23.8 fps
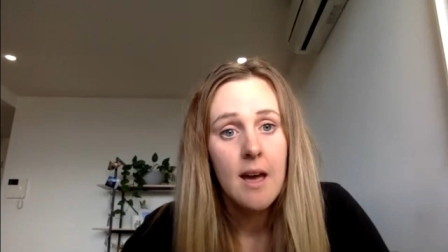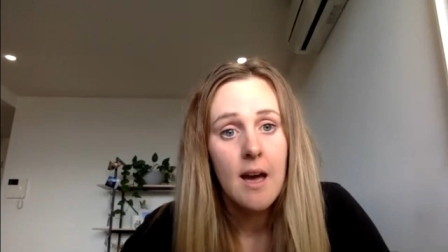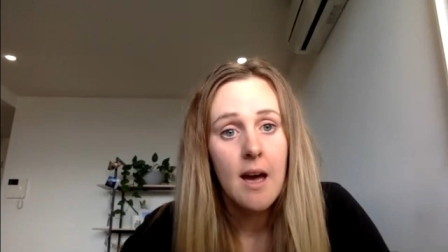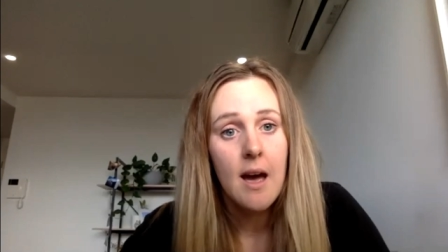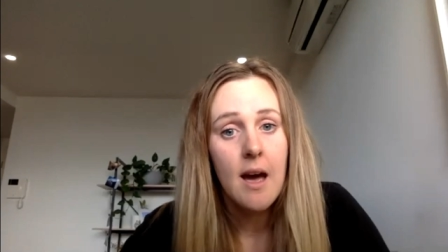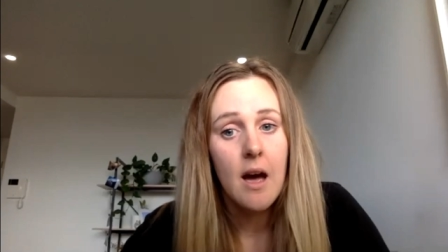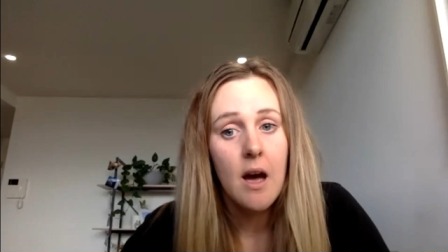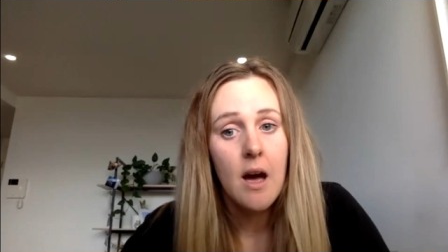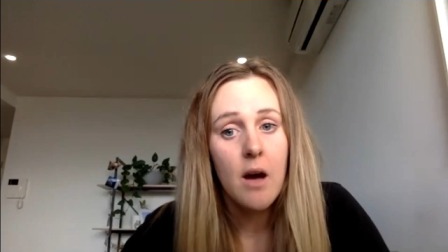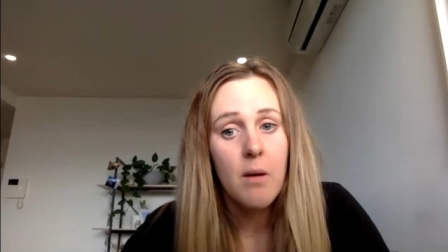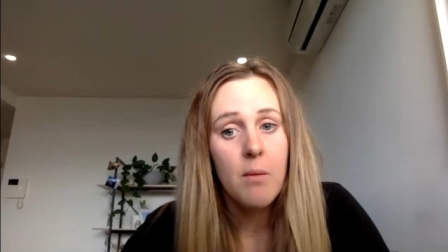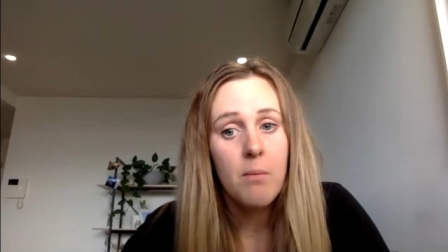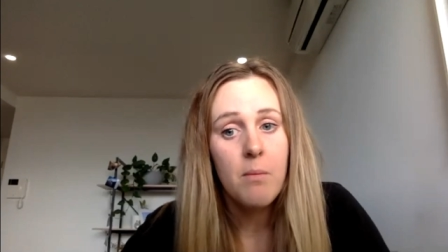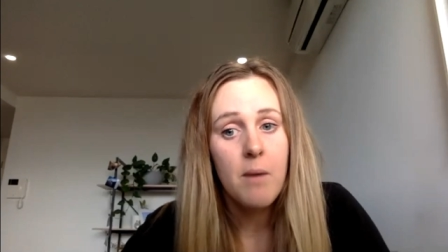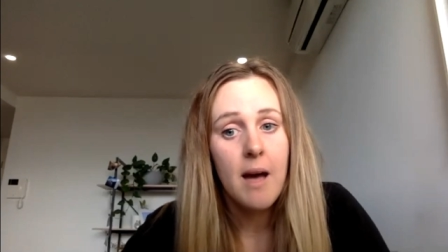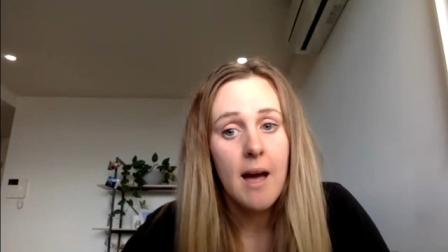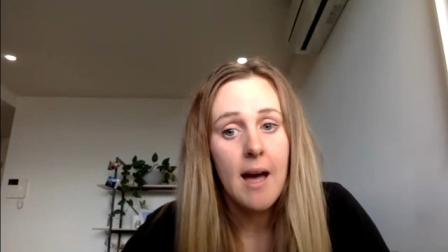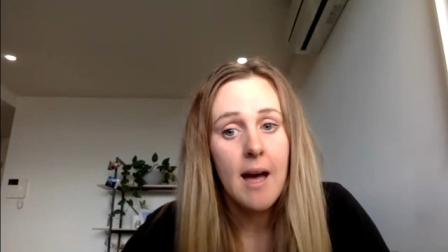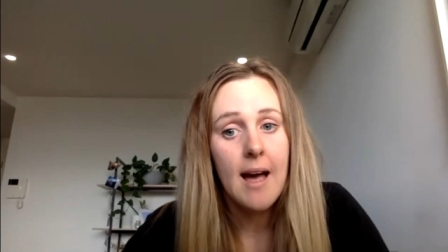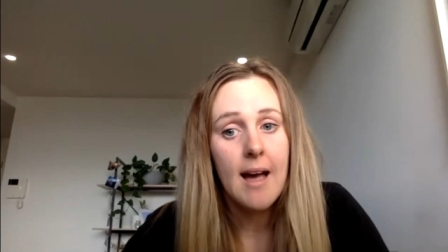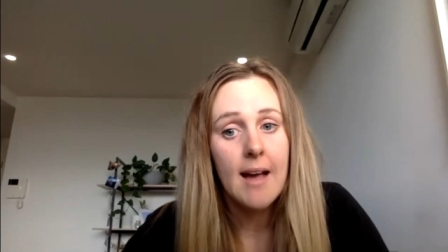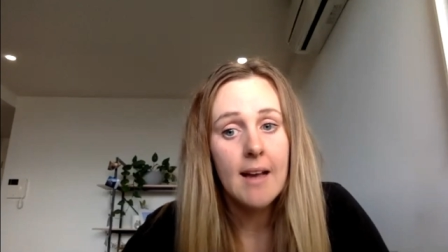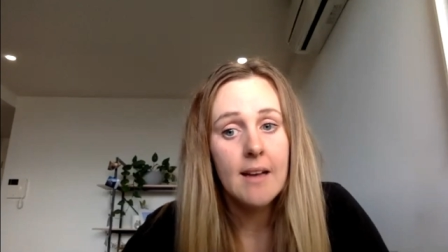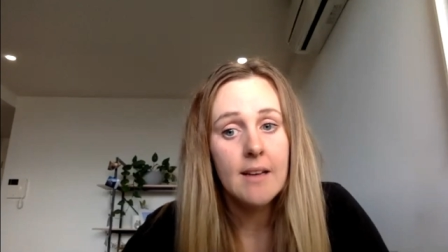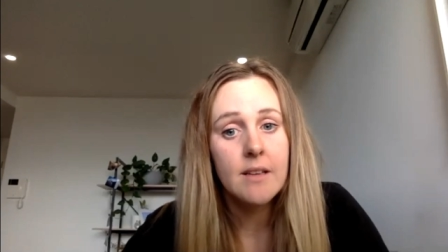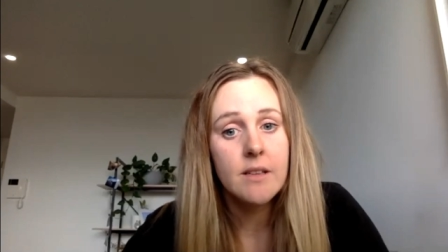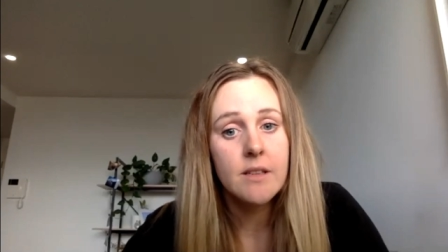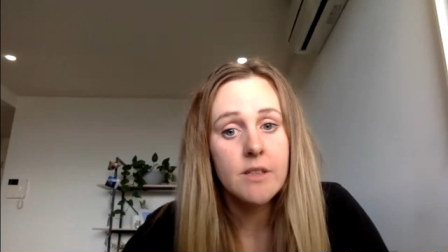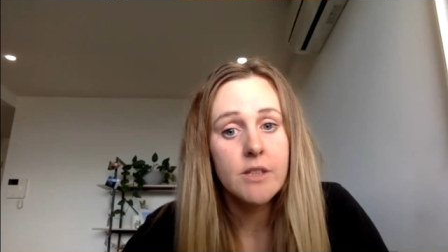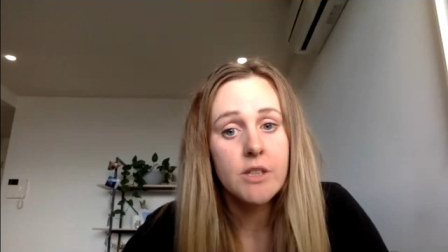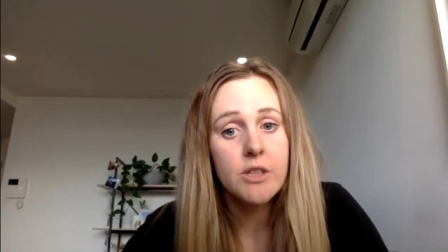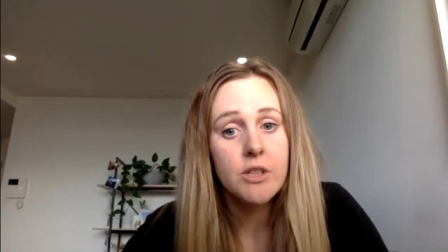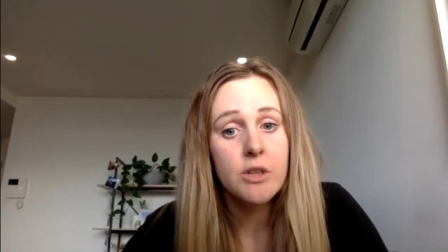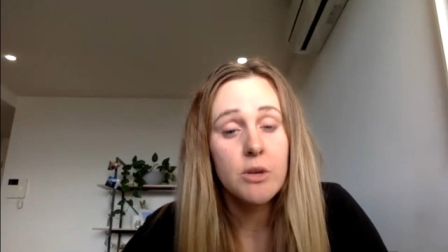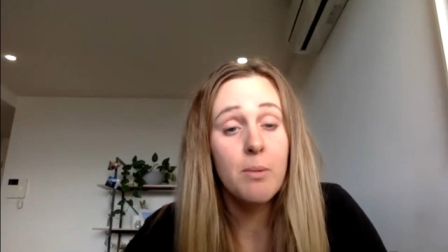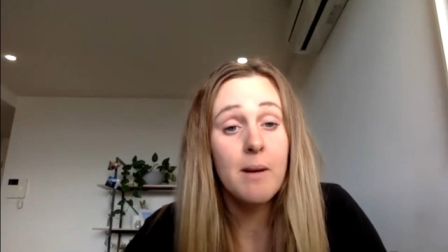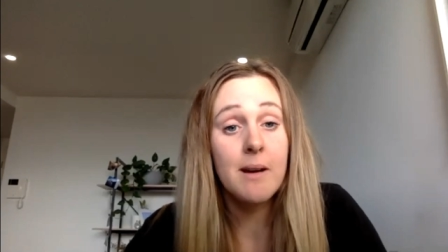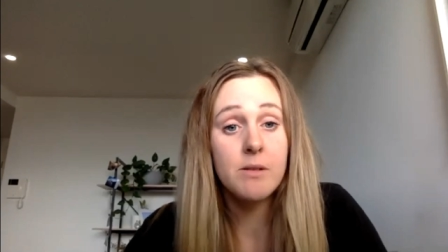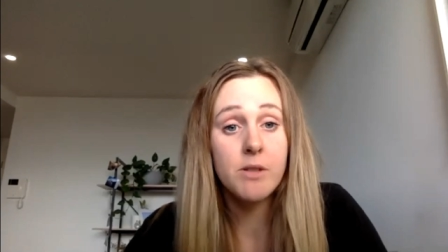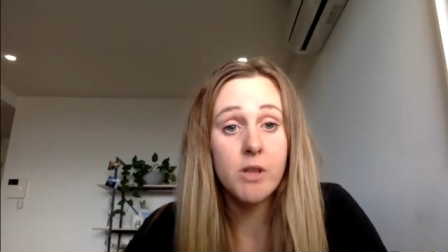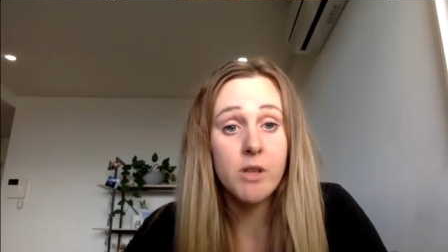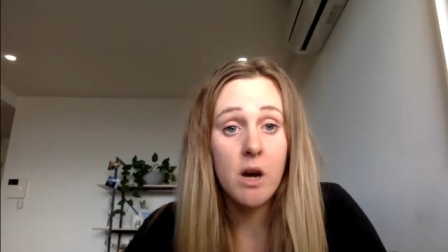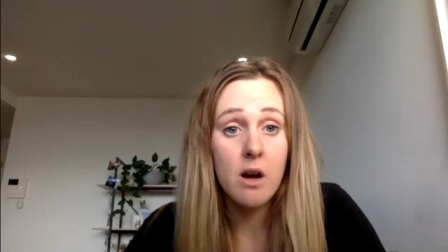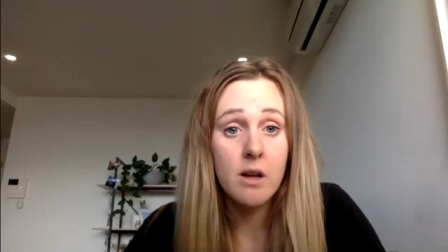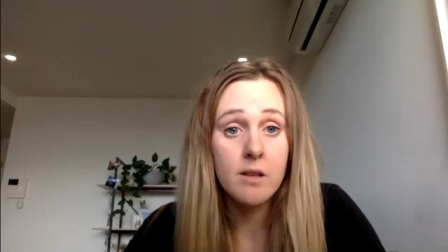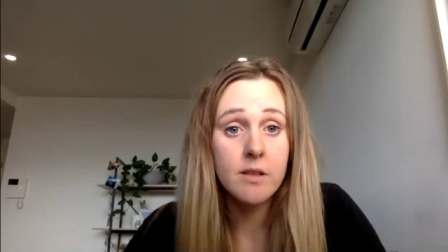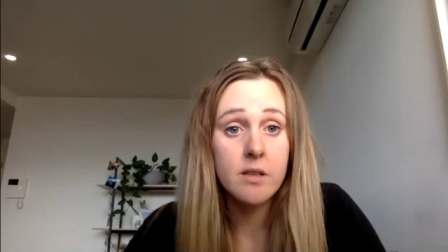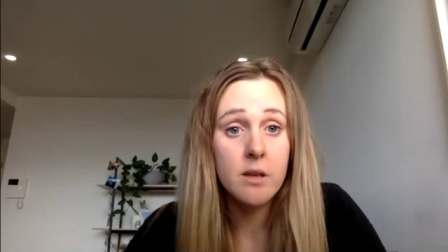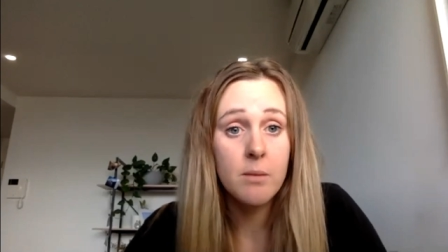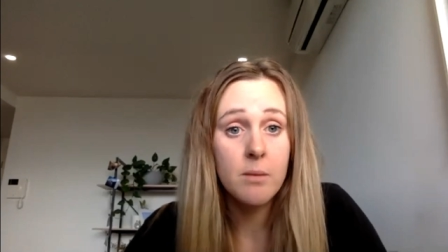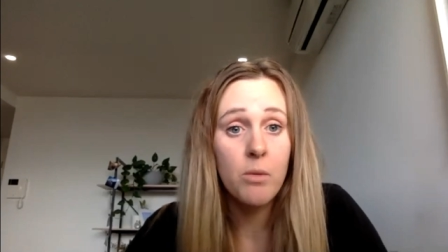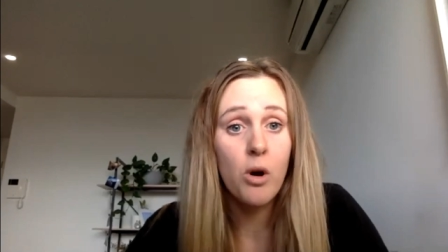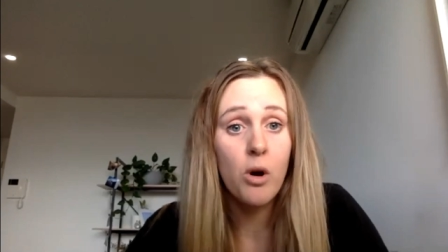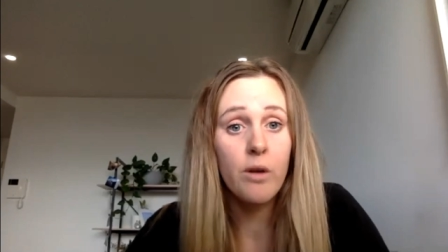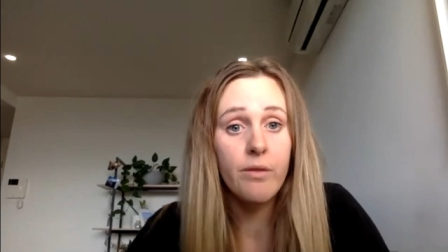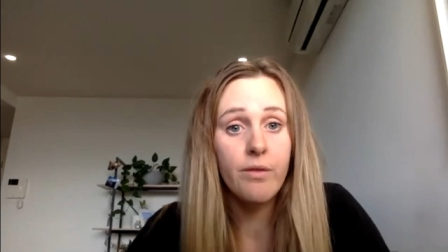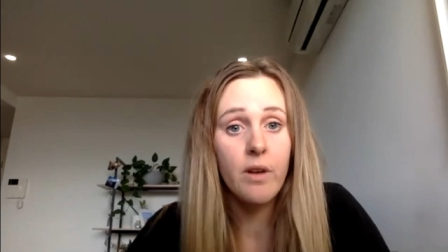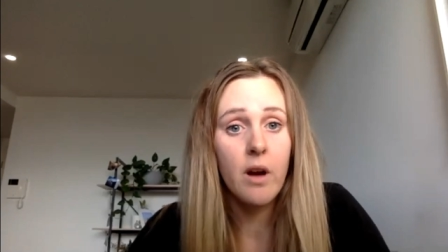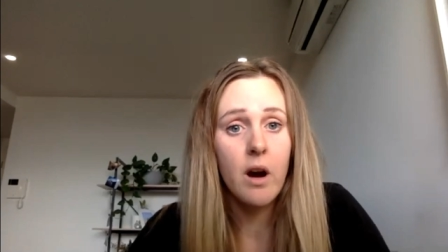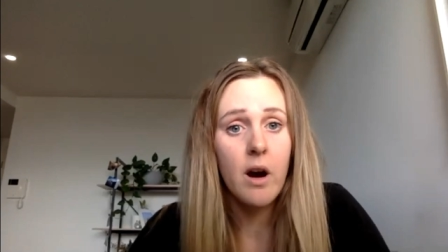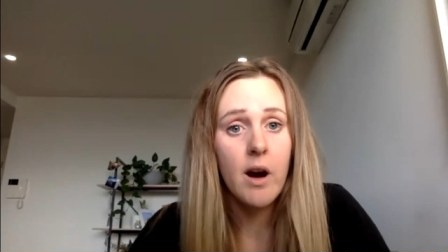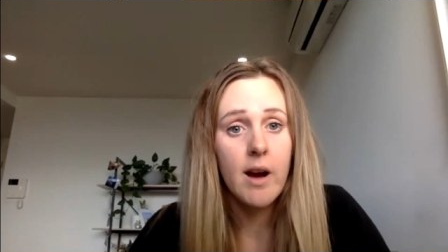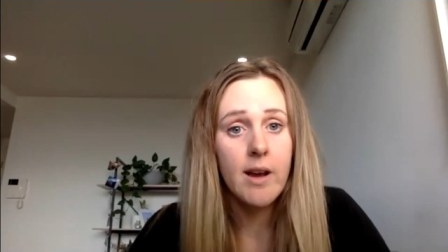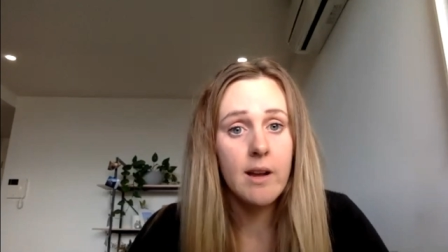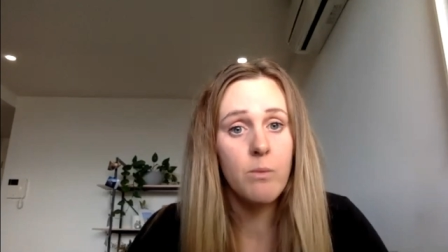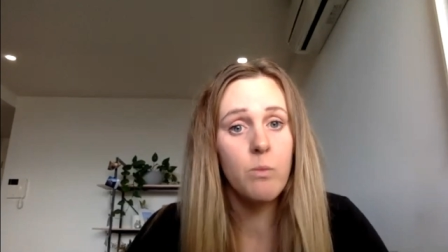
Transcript: and she'll be able to answer them offline,